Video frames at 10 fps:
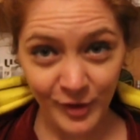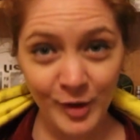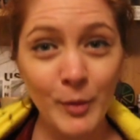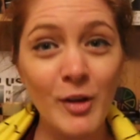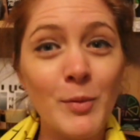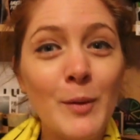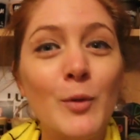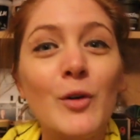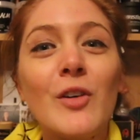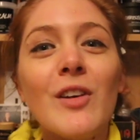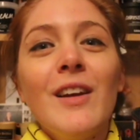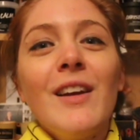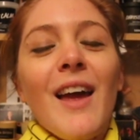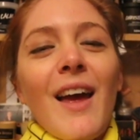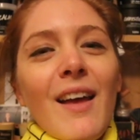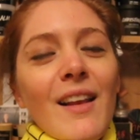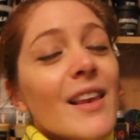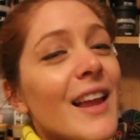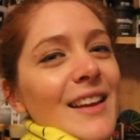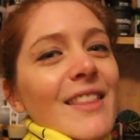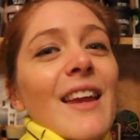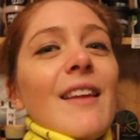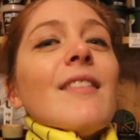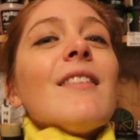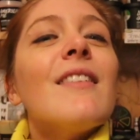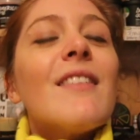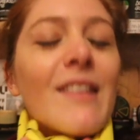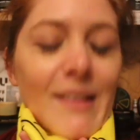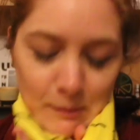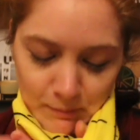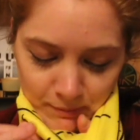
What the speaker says: It's supposed to be worn like this,